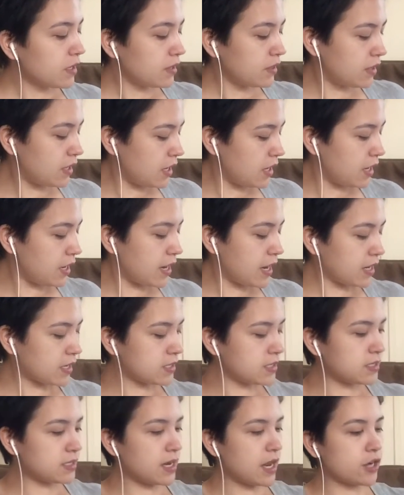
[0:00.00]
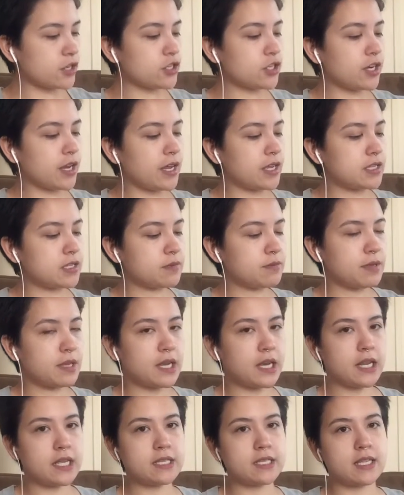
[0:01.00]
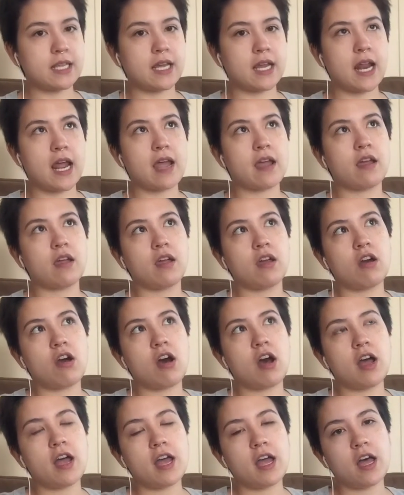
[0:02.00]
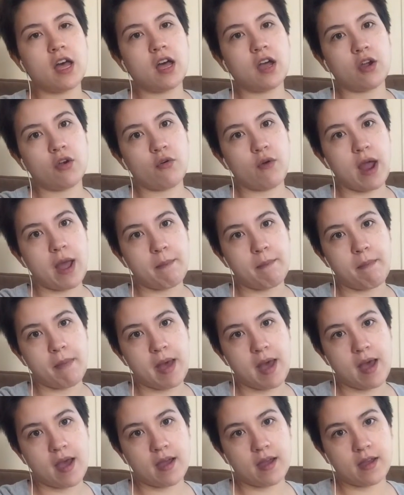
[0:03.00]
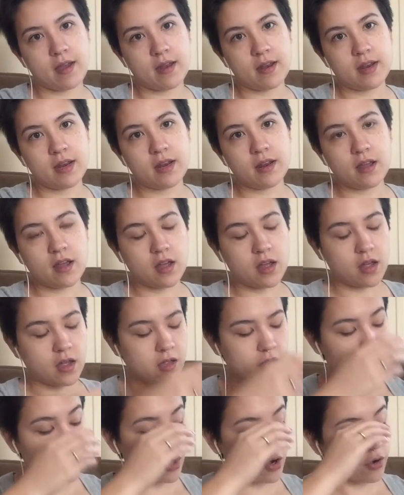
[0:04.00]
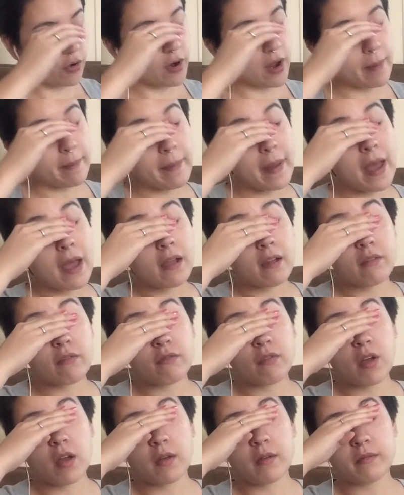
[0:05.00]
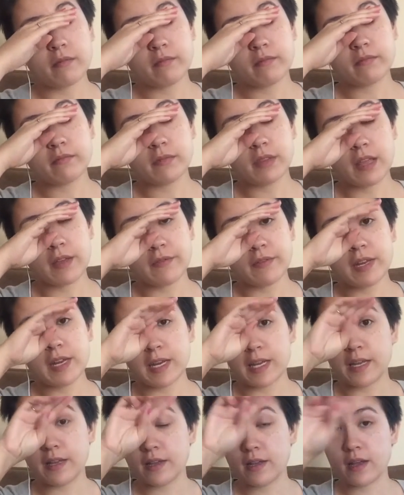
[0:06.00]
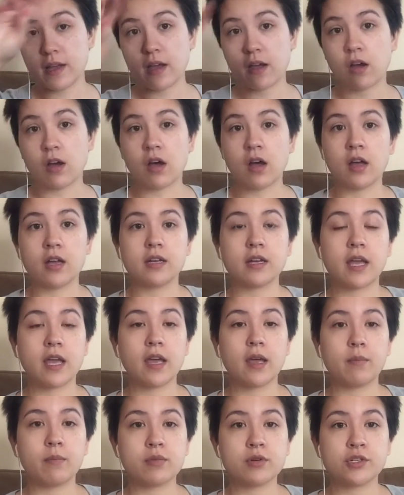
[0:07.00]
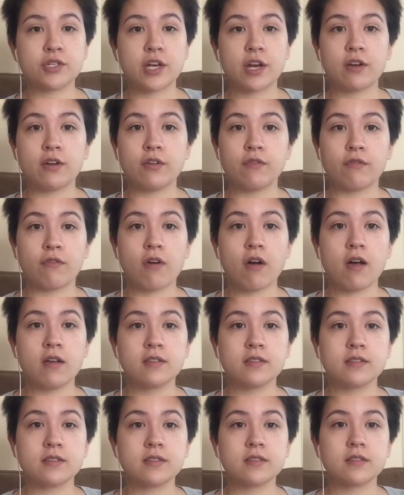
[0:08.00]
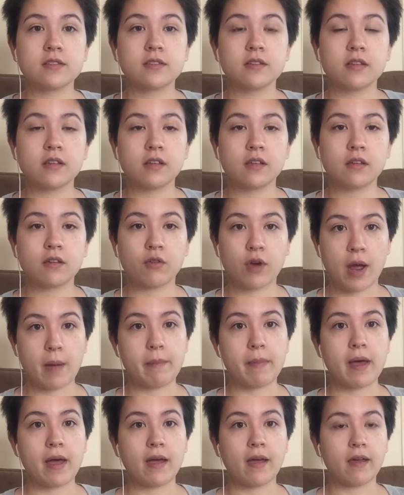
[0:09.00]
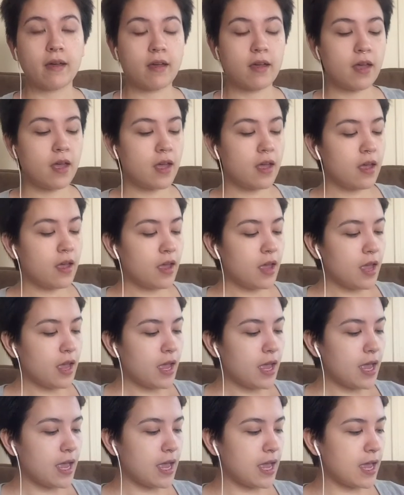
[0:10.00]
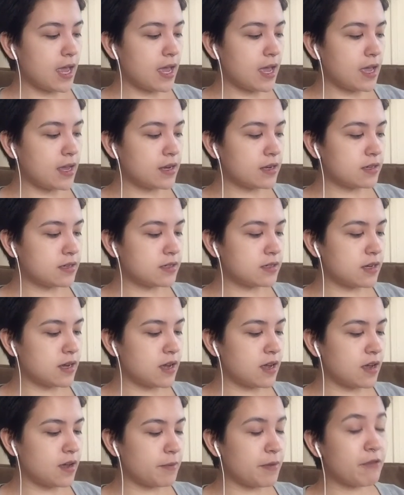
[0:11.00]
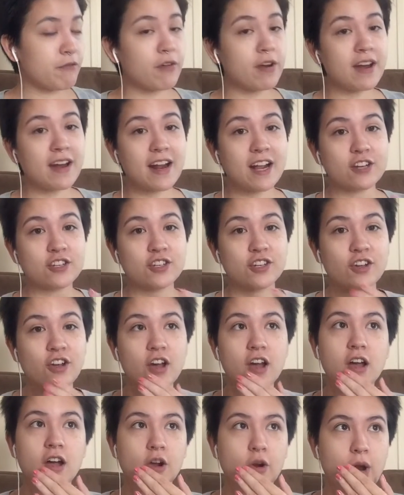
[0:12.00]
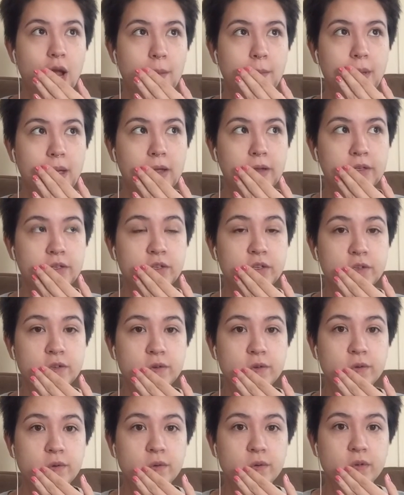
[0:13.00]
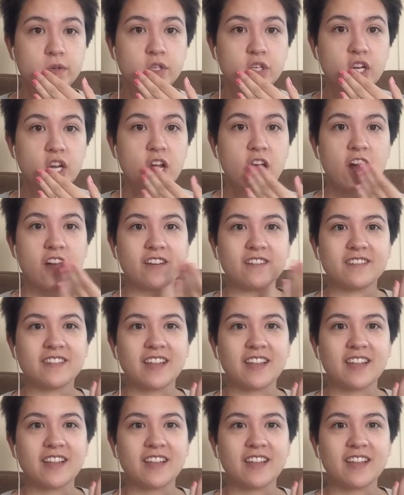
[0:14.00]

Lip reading: The next stash enhancement is that I got a grab bag, a yarn grab bag from Love Knitting. I got a Bergère de France grab bag. And my friend had actually got a grab bag too, or she had gotten